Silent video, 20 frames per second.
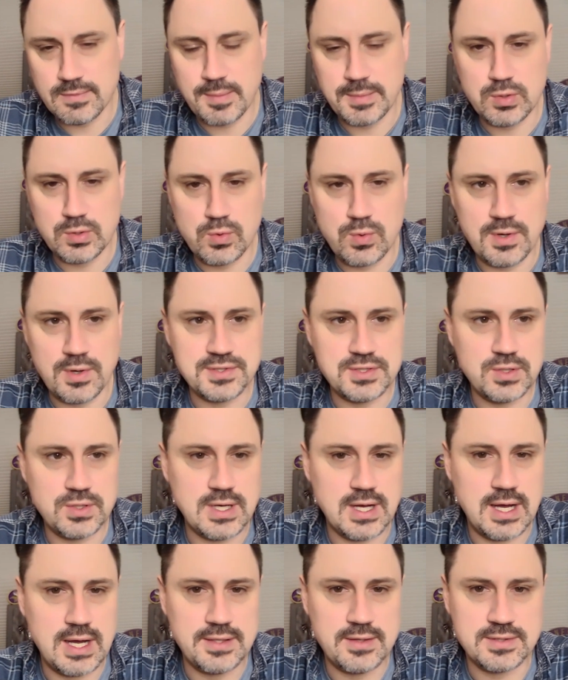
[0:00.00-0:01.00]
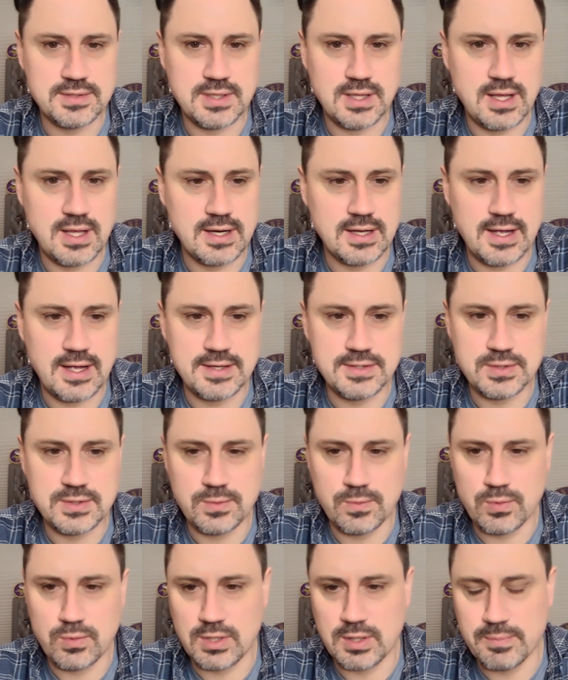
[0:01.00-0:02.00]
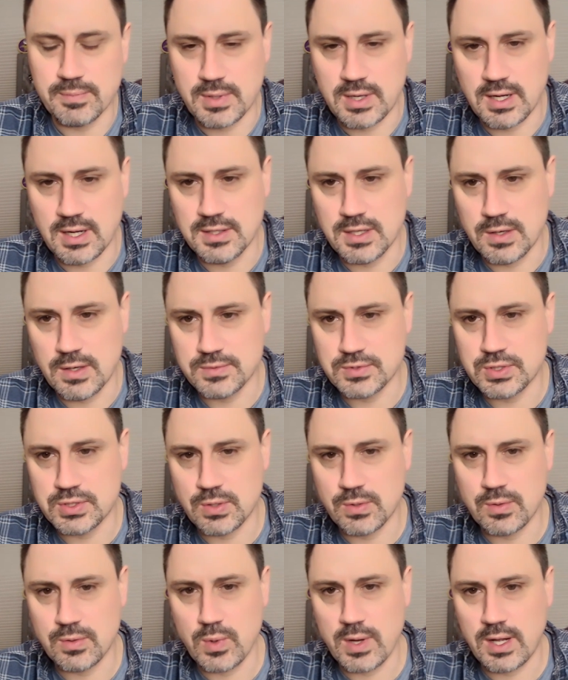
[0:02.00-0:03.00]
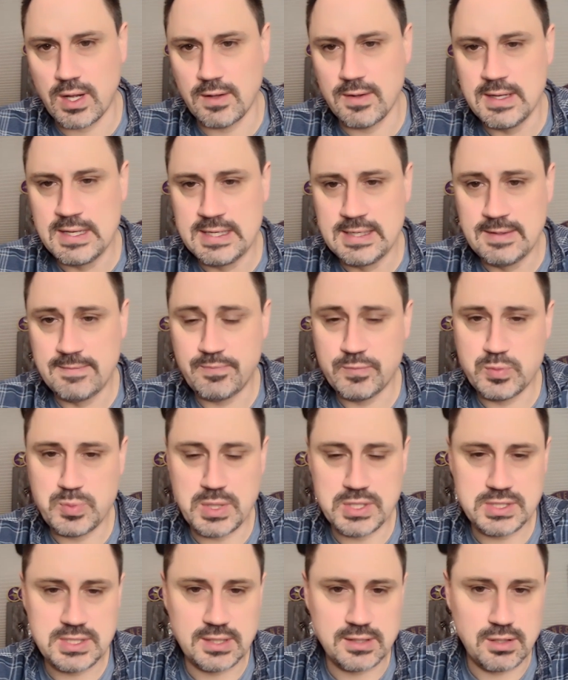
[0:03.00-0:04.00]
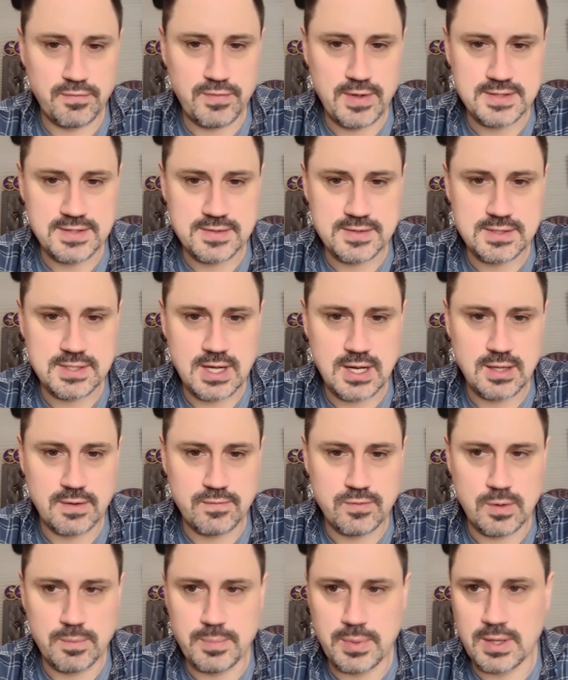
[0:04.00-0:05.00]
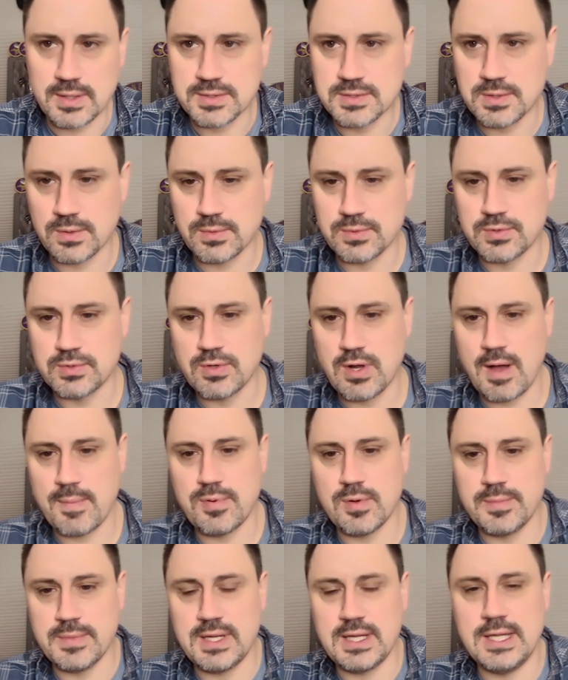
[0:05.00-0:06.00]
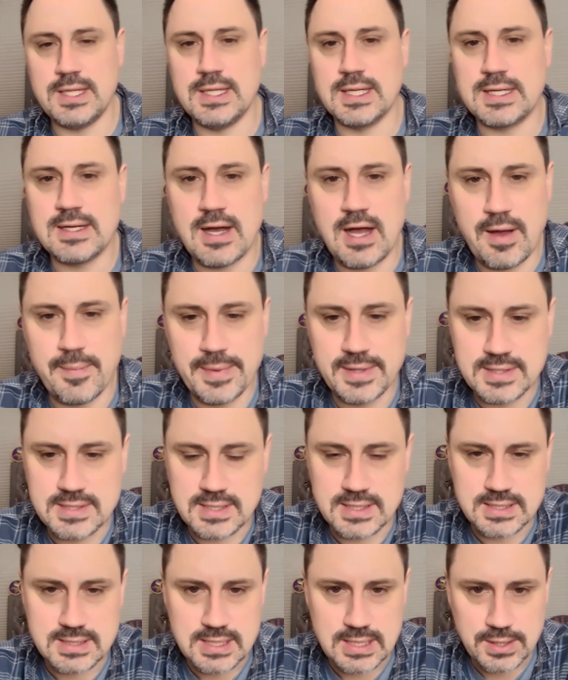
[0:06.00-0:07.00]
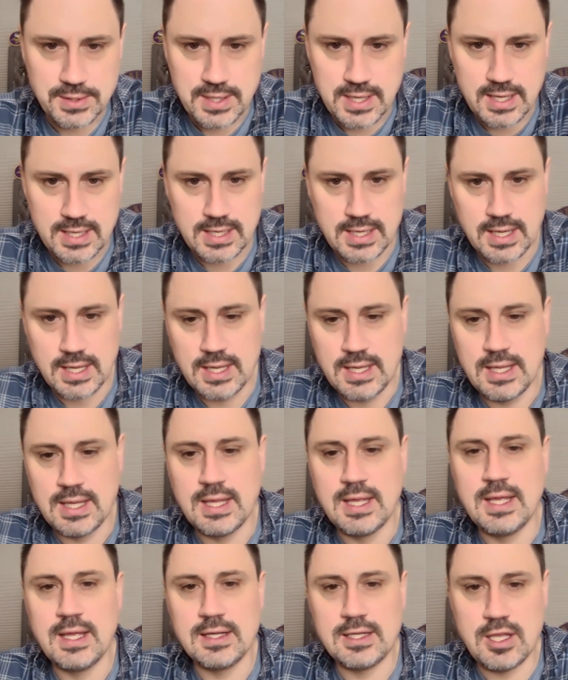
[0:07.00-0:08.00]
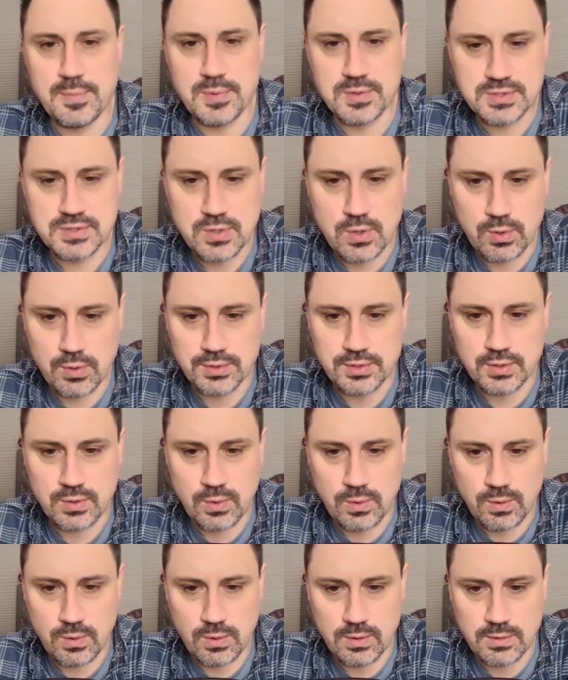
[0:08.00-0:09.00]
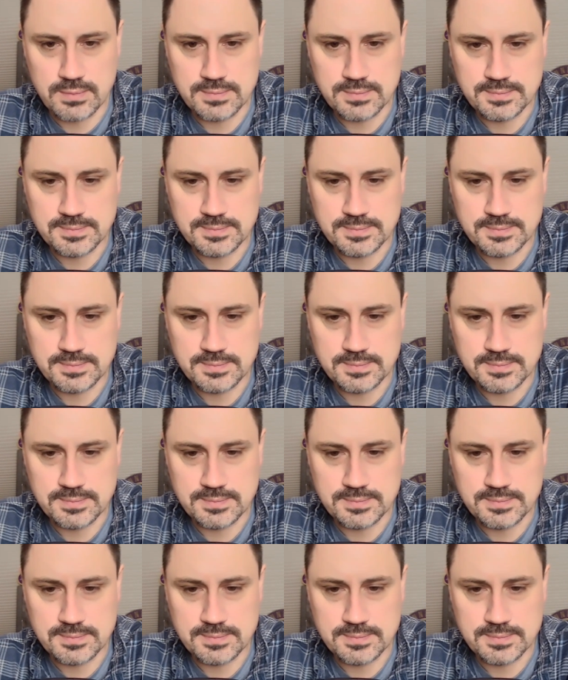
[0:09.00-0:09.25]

Let me know who else you got. There's a lot of guys who really balled out, showed well, especially on the defensive side of the football. So drop them in the comments. And until then, keep your skull in your hole